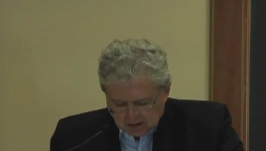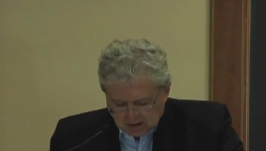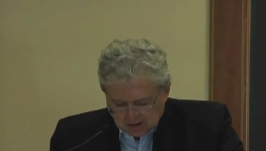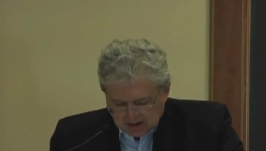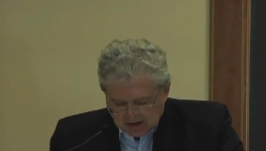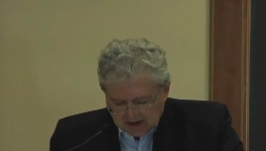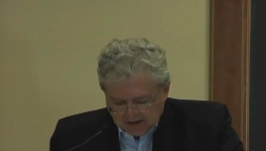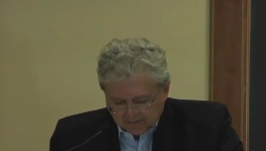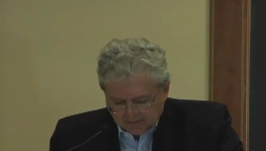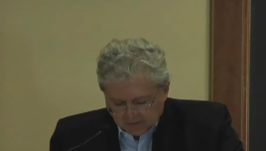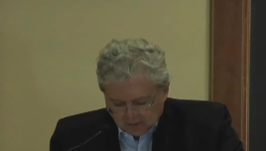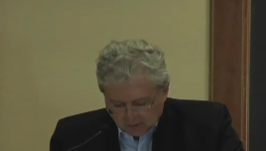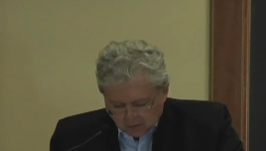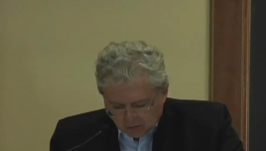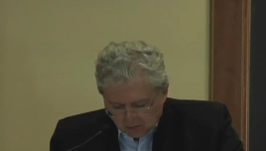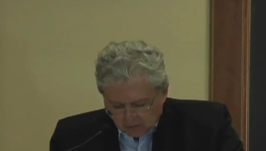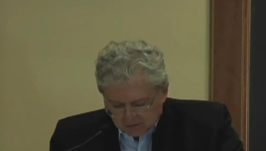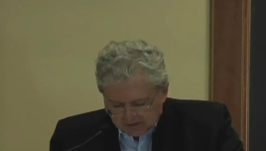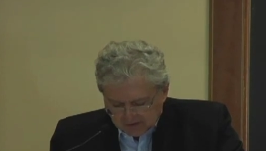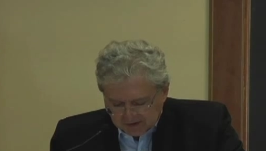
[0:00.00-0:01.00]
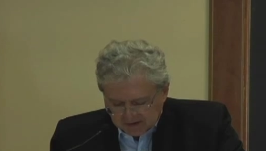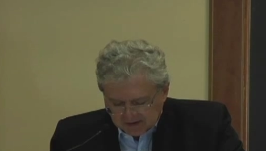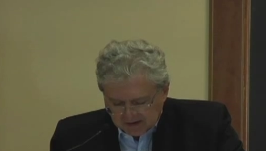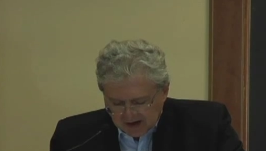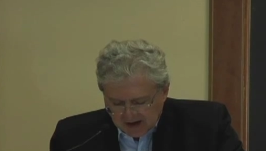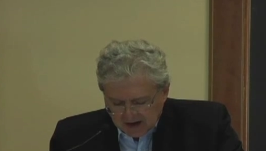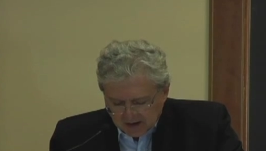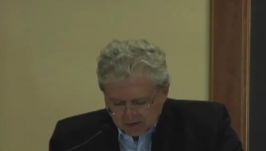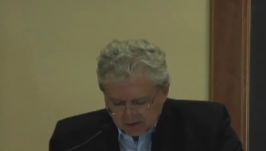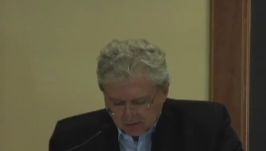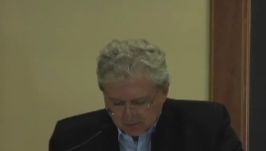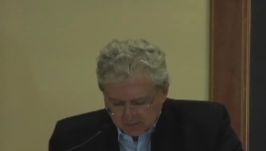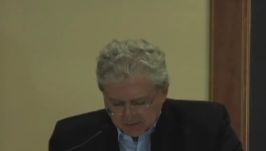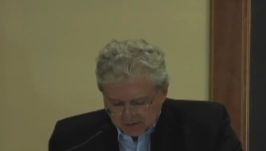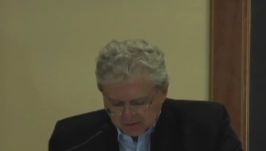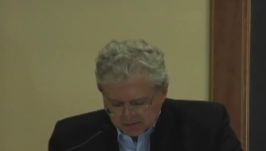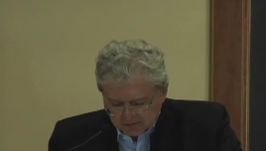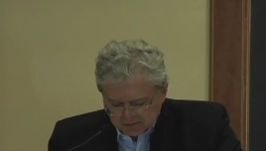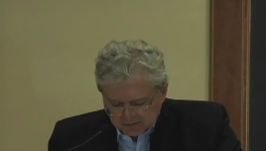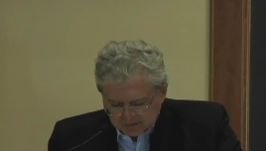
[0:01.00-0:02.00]
and the whole in the
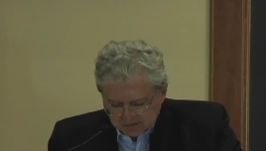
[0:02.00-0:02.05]
argument